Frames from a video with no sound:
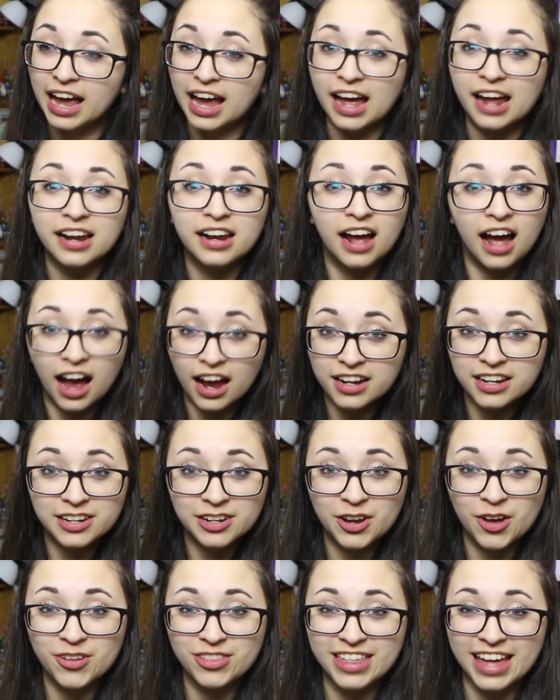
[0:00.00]
And I
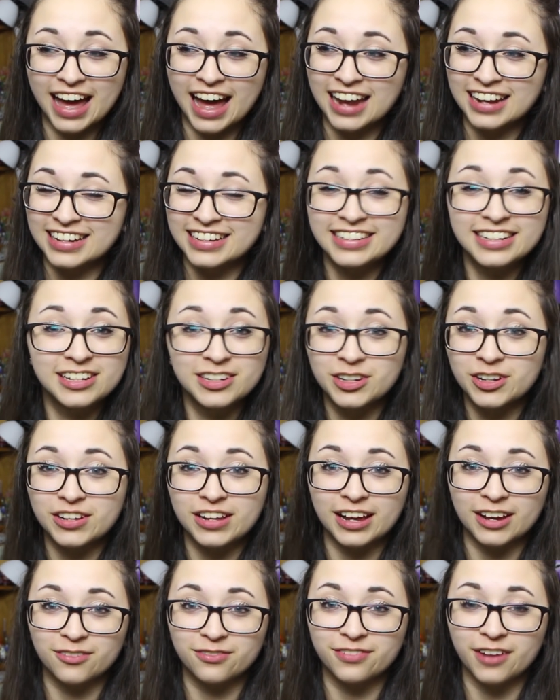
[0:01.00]
didn't know that. You didn't look
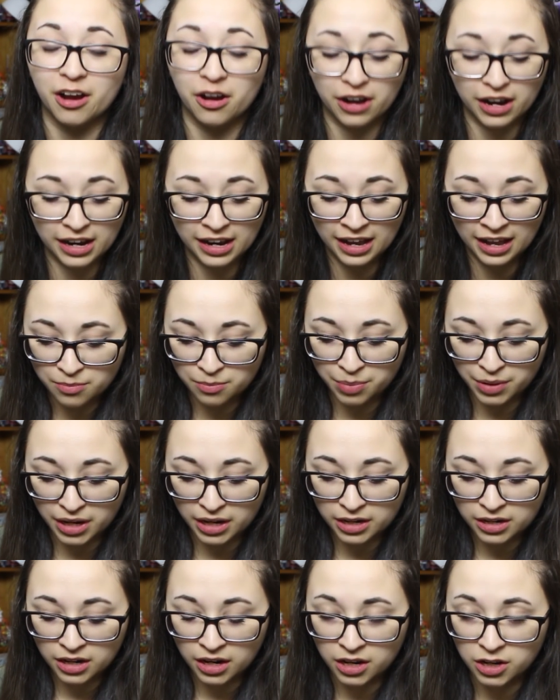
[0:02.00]
like a fairy,
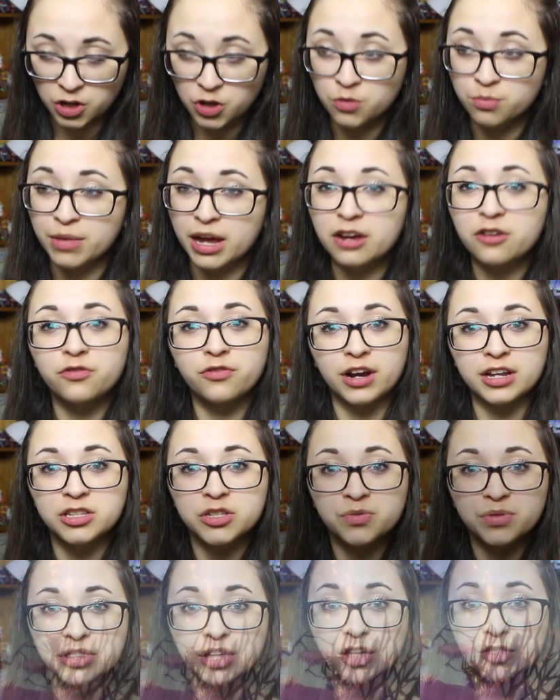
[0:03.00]
but you make friends with